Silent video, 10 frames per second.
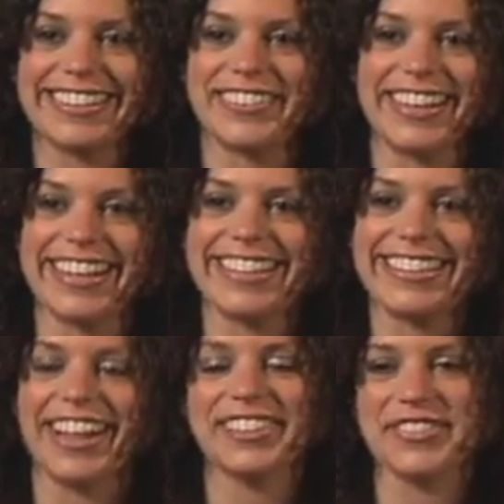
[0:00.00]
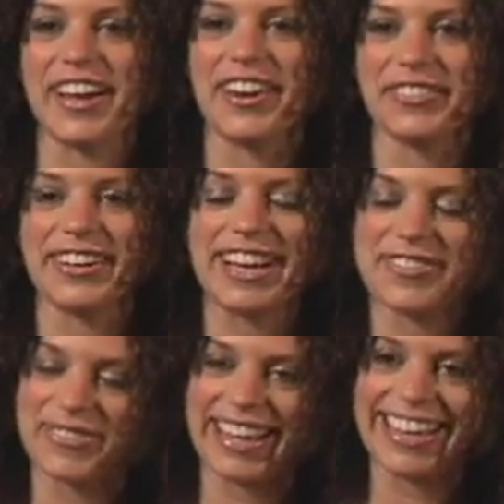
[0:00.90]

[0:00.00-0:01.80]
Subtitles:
What do you tell us about them? What do you have planned?